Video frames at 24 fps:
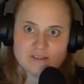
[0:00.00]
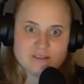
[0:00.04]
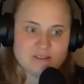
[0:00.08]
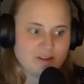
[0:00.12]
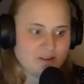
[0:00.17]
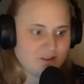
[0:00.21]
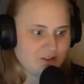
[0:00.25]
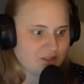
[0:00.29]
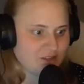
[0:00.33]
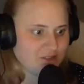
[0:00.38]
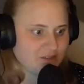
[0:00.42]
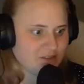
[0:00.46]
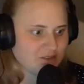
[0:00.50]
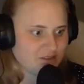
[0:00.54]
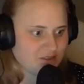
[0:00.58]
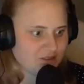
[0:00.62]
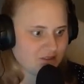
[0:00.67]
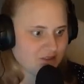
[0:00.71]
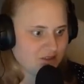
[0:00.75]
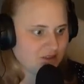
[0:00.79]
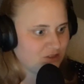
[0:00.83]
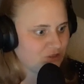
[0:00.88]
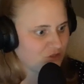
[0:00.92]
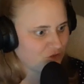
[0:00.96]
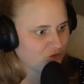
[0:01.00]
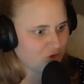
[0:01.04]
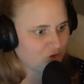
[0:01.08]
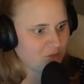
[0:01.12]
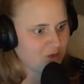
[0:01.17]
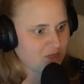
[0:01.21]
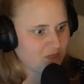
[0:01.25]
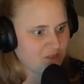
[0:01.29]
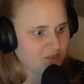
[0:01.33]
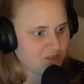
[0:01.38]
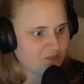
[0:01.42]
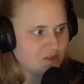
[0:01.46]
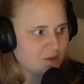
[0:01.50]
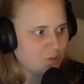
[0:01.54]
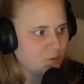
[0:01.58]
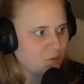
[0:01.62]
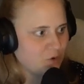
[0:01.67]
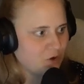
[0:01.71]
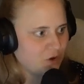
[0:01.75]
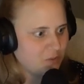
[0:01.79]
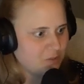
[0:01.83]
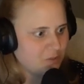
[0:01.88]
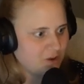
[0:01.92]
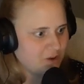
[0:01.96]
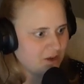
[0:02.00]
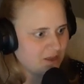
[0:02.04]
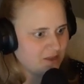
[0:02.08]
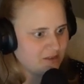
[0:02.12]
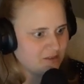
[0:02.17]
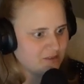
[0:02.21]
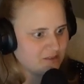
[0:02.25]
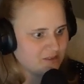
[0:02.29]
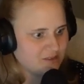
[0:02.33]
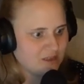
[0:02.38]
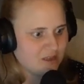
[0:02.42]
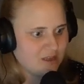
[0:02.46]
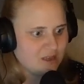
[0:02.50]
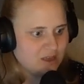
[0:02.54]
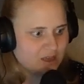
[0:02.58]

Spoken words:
There is in Germany somewhere a place